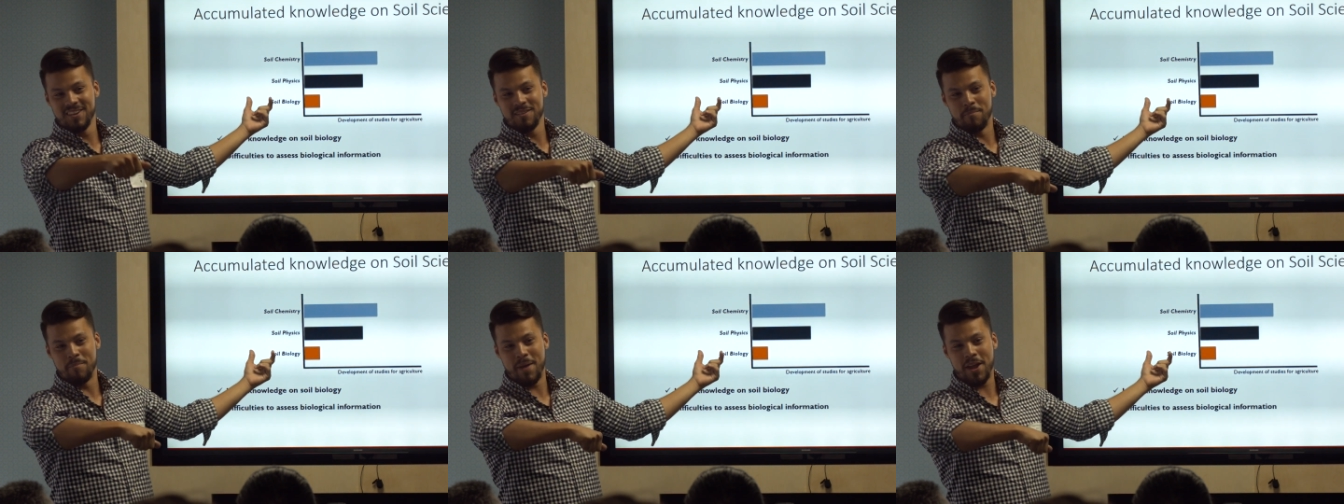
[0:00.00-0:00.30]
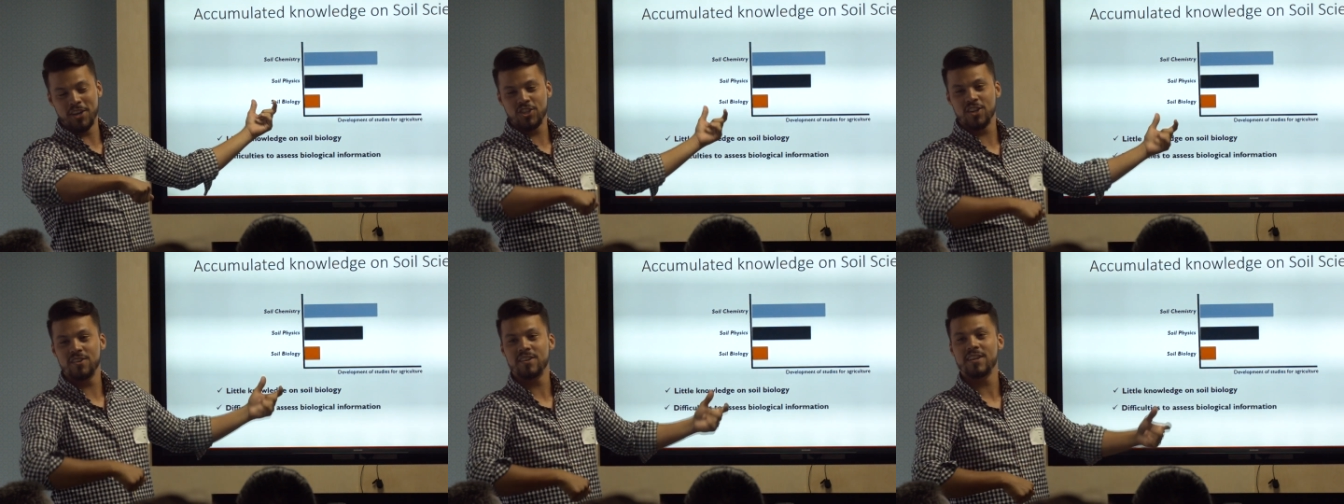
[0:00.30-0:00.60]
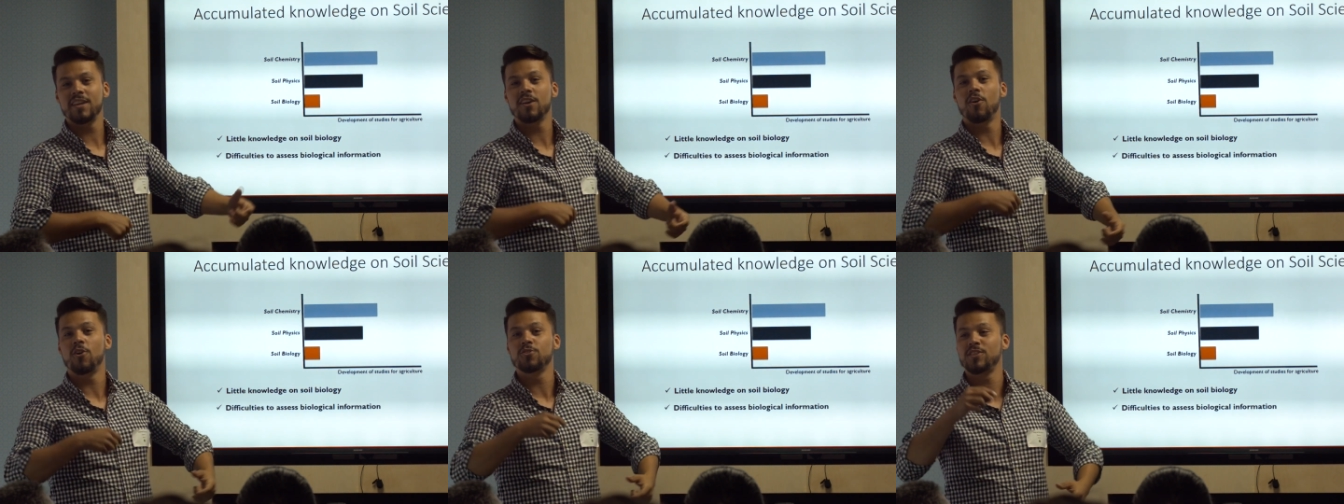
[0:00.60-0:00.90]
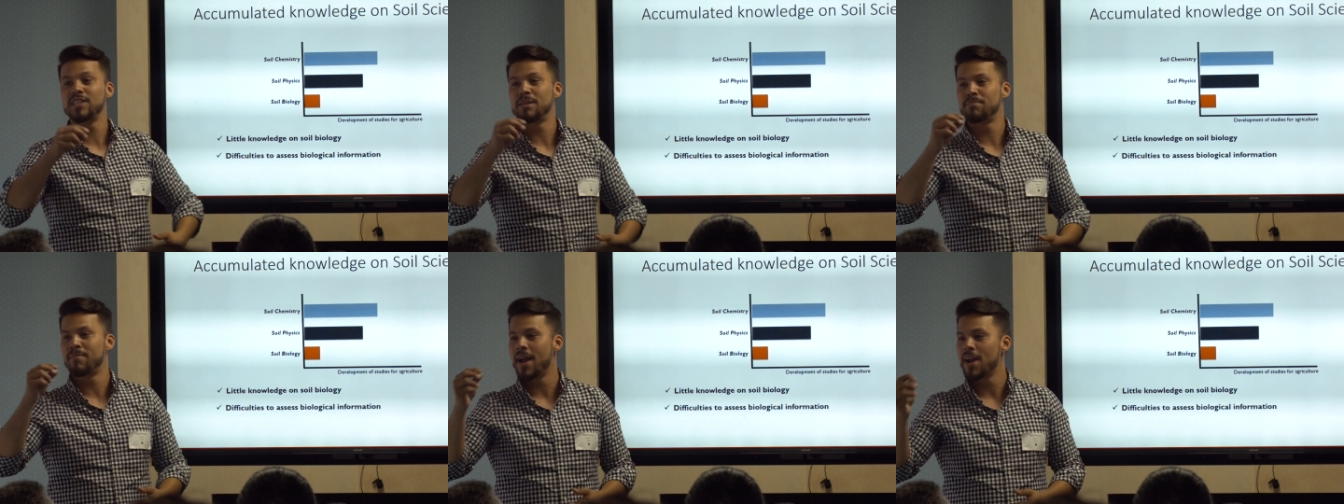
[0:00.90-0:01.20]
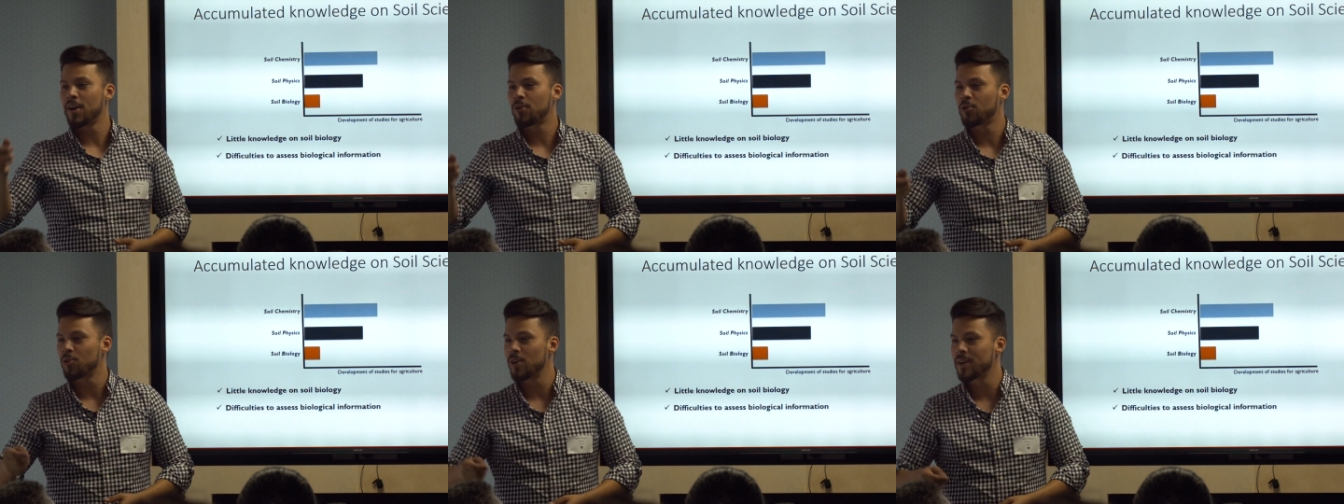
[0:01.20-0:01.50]
mentioning, also the
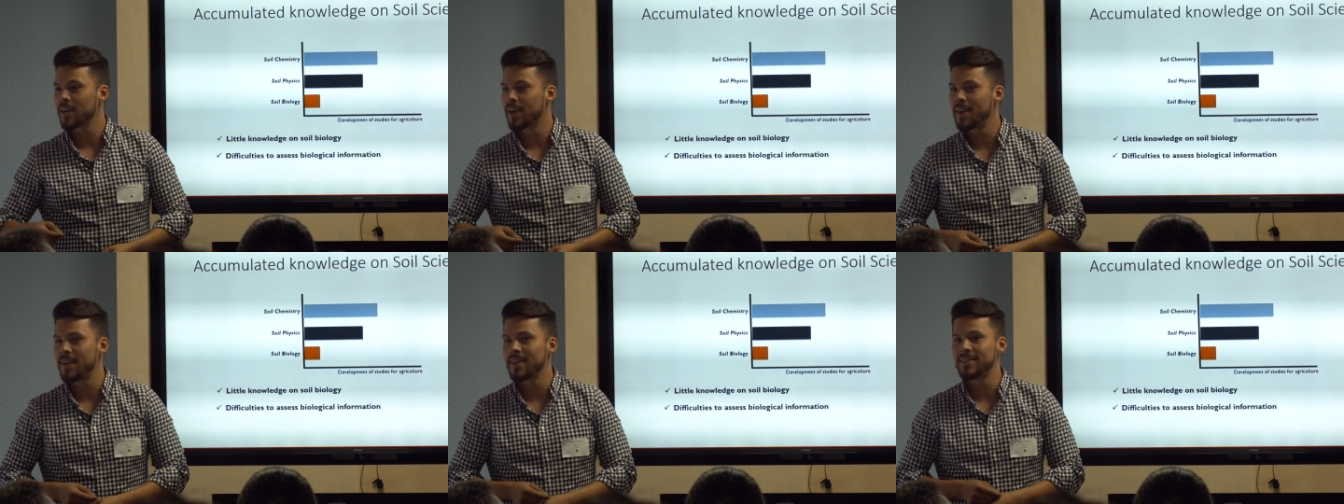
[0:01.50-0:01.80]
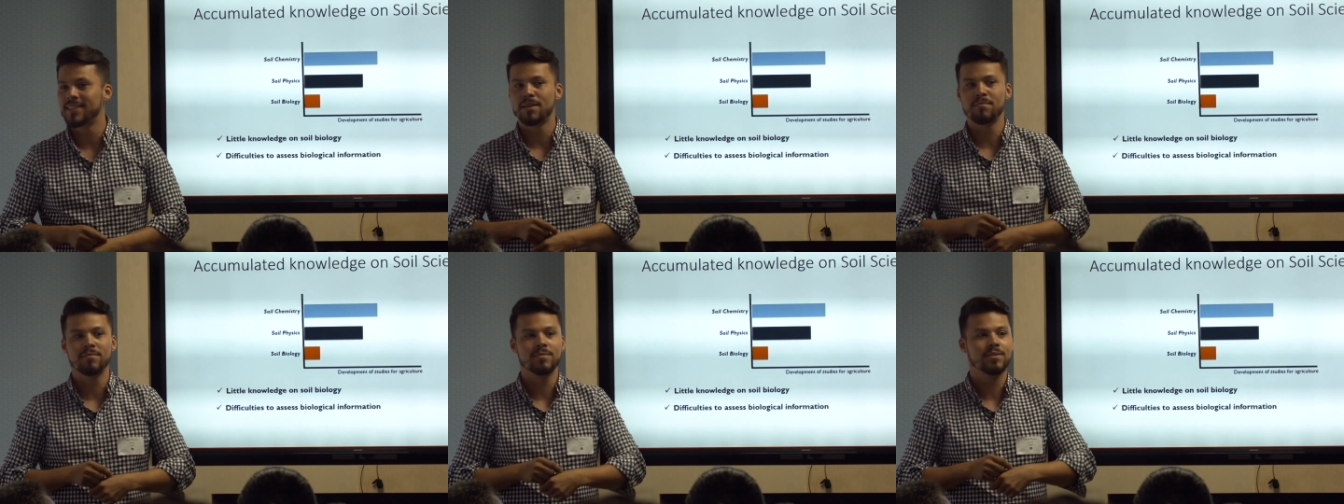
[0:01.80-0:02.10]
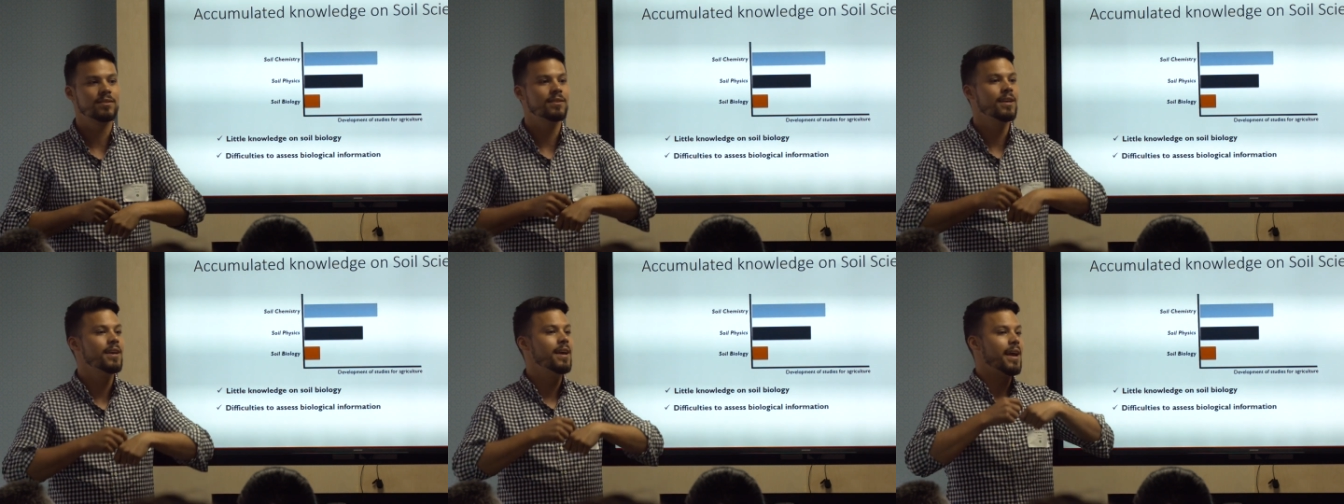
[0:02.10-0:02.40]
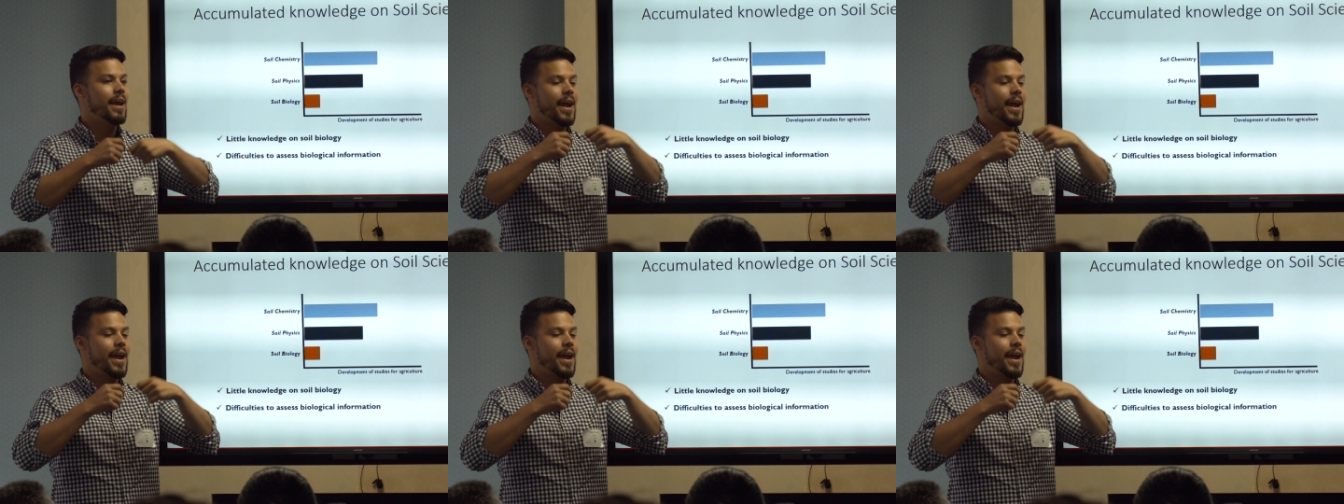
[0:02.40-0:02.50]
microorganisms,